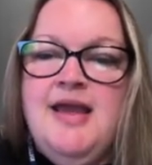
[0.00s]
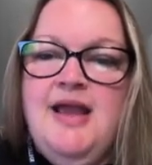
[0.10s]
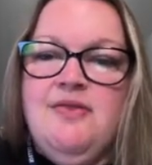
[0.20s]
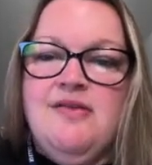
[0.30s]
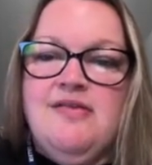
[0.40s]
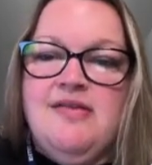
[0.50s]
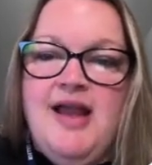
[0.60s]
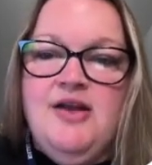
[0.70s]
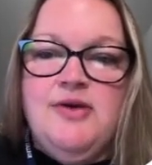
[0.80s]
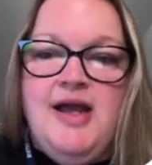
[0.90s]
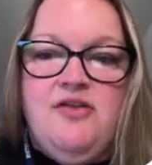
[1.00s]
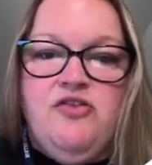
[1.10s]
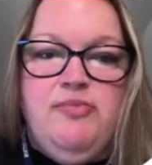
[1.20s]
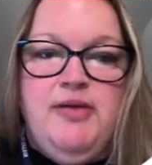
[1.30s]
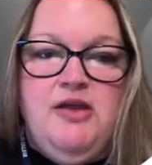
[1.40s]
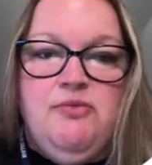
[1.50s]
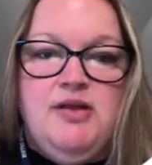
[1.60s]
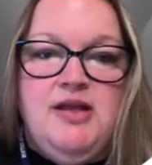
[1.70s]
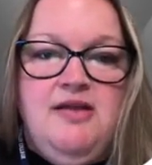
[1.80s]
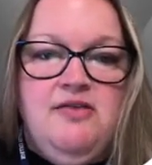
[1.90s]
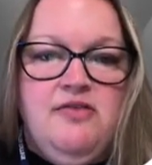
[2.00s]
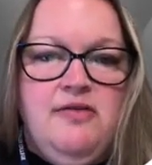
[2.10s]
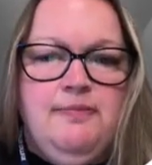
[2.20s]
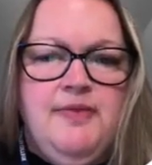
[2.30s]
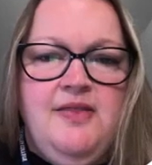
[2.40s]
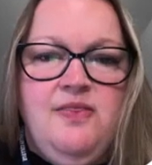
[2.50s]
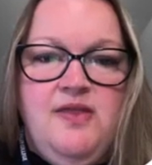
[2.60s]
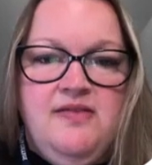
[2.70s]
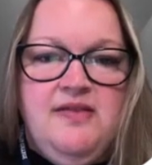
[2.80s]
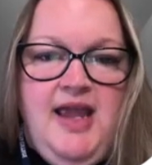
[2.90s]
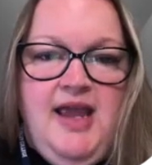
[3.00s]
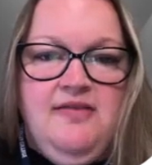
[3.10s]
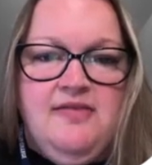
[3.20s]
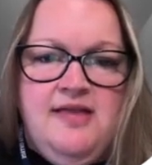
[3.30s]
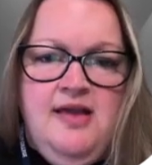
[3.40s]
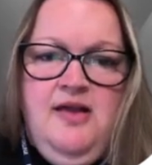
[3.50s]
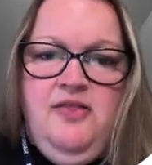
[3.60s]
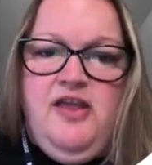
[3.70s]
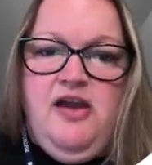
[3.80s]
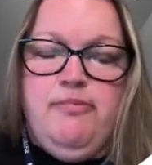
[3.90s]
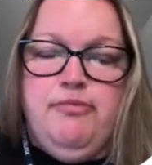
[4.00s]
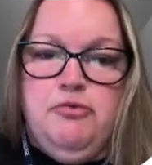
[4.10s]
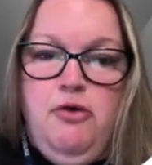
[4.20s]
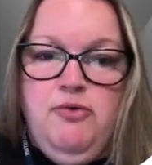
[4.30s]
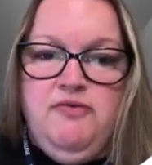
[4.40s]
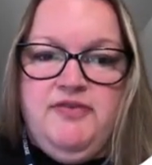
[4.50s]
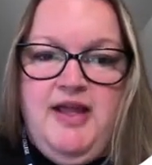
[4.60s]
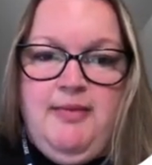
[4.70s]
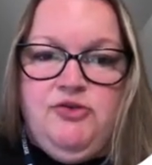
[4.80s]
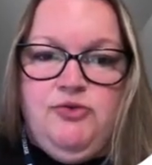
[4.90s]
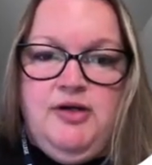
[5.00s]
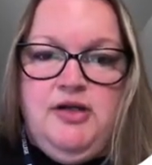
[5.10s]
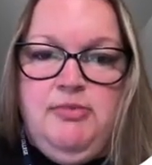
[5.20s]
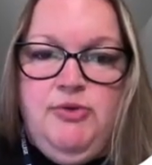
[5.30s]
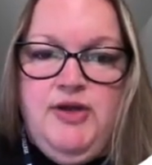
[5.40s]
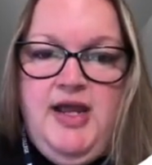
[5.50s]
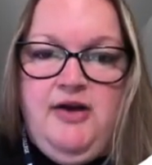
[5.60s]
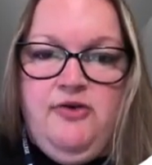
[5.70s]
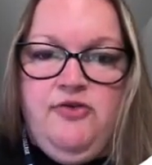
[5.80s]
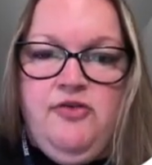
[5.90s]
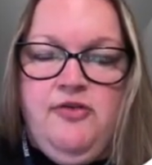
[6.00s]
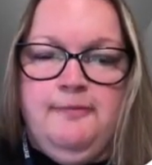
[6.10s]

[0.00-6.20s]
And the cytokines are being released. In this case, they are pro-inflammatory communicators.